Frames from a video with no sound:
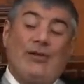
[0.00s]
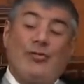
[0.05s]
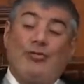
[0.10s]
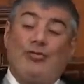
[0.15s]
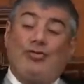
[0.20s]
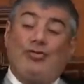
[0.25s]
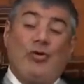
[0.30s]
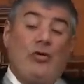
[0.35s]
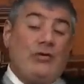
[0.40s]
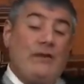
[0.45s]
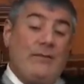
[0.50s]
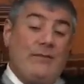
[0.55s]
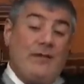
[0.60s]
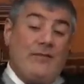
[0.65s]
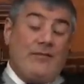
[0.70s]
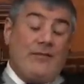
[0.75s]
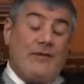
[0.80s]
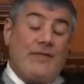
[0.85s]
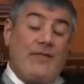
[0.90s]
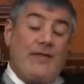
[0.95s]
You show them
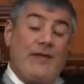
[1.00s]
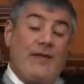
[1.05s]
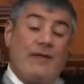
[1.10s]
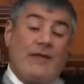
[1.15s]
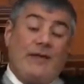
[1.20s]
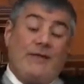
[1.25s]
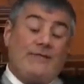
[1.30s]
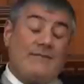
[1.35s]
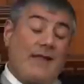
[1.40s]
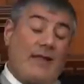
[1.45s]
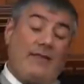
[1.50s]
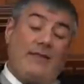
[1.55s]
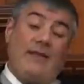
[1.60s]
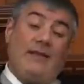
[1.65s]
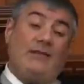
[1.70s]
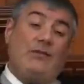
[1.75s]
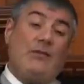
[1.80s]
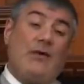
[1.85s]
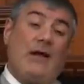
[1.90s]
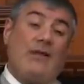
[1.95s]
everything, they have
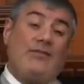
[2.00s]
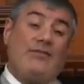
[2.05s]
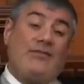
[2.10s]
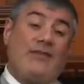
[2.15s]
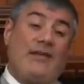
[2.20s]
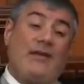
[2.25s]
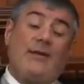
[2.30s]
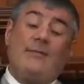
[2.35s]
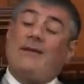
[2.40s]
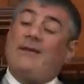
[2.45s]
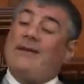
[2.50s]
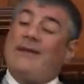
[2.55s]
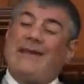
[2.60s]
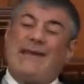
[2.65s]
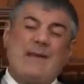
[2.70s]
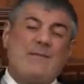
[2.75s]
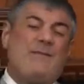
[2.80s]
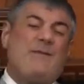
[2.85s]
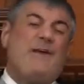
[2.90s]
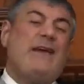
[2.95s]
nothing to answer, but they
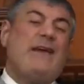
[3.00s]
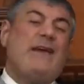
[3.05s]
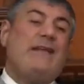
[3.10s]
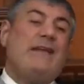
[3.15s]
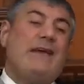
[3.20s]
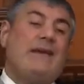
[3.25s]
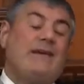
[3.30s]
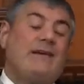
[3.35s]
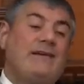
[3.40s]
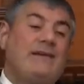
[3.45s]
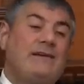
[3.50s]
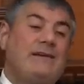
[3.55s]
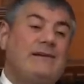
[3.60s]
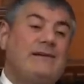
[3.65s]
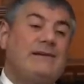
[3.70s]
keep fighting.